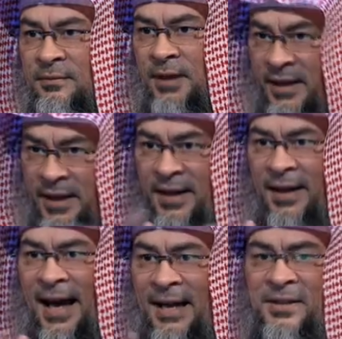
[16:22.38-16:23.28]
and He
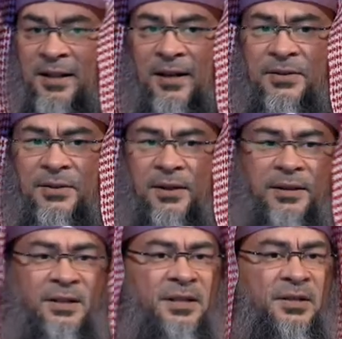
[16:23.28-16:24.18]
can answer us, and
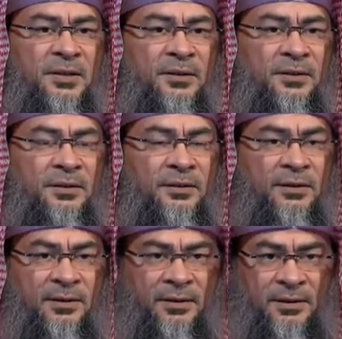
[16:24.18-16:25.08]
this is
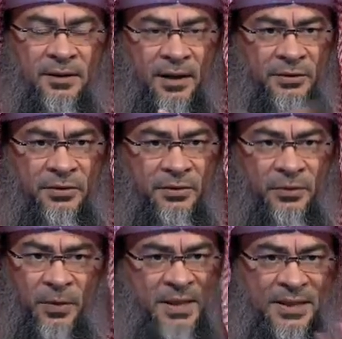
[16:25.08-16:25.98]
not
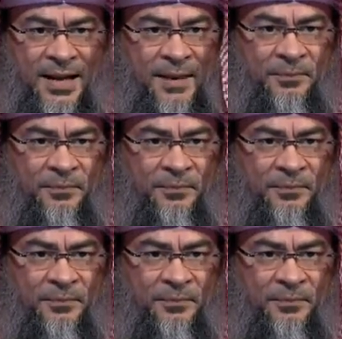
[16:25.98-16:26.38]
from Islam.